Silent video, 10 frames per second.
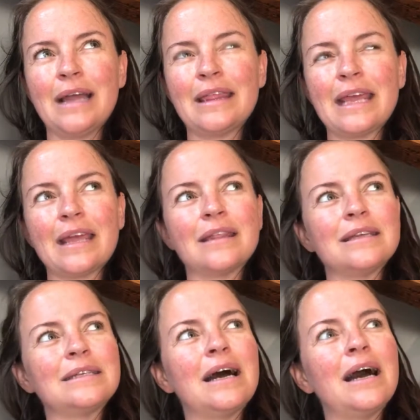think at
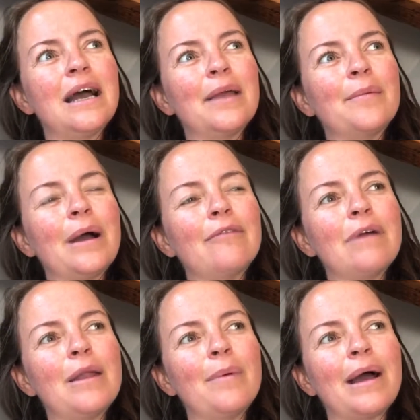the time I
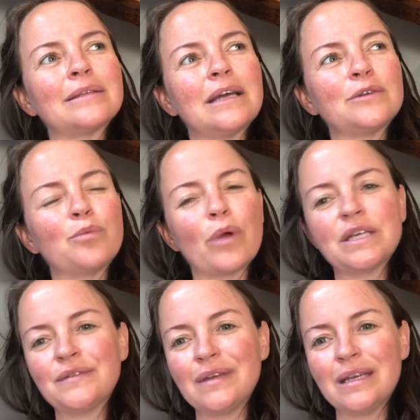read about it, I was
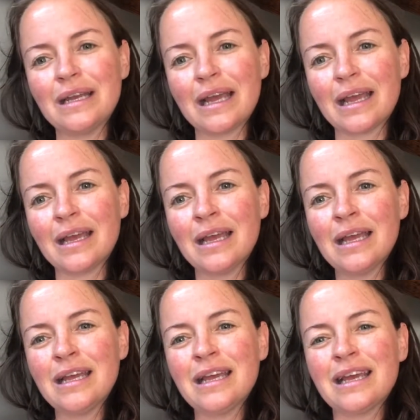breastfeeding.
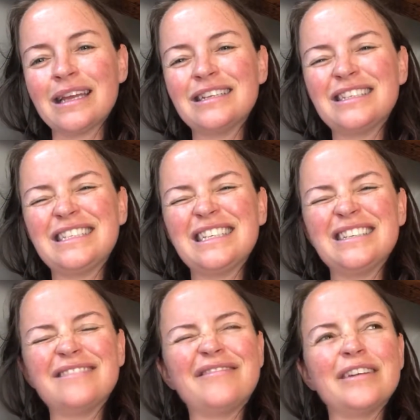It just
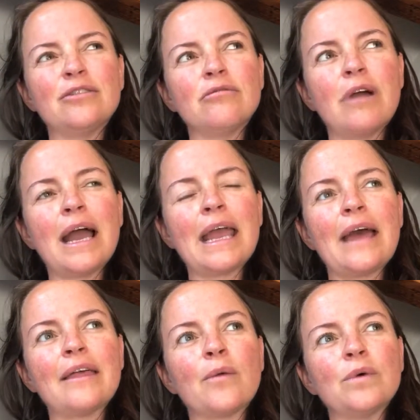didn't feel right. I
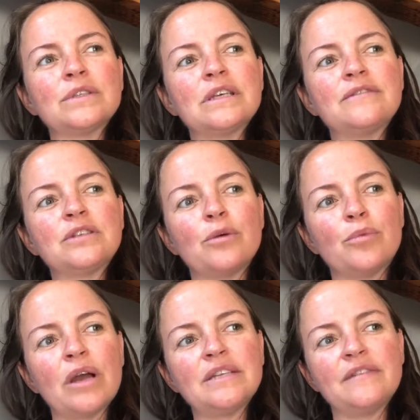think once I've stopped
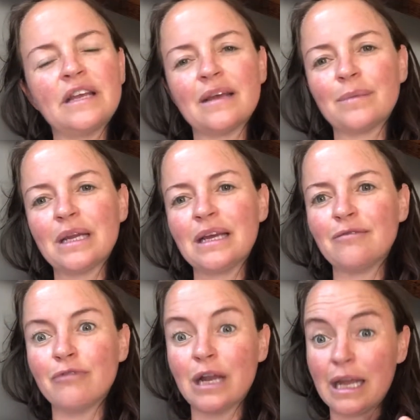breastfeeding, I'm going to
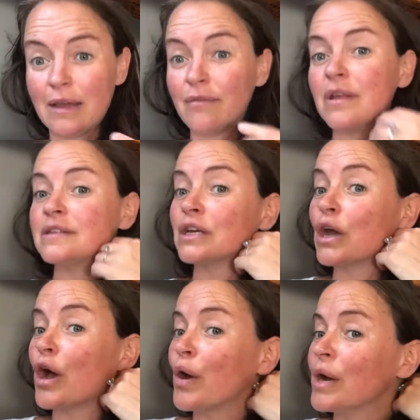really give this a
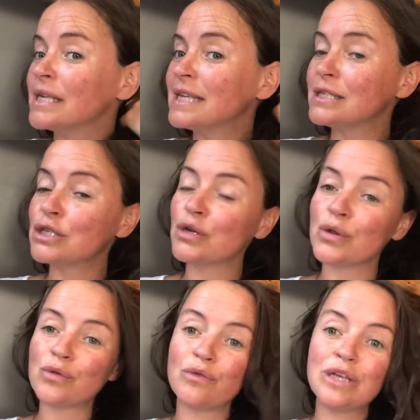go. And it says to do it
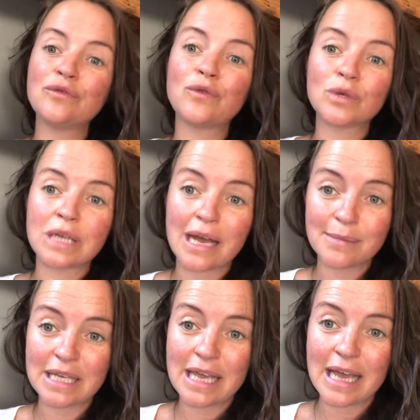3 to 4
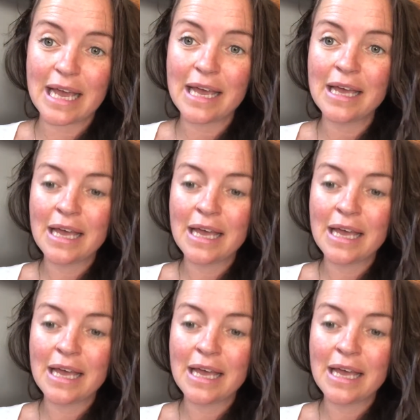times a year.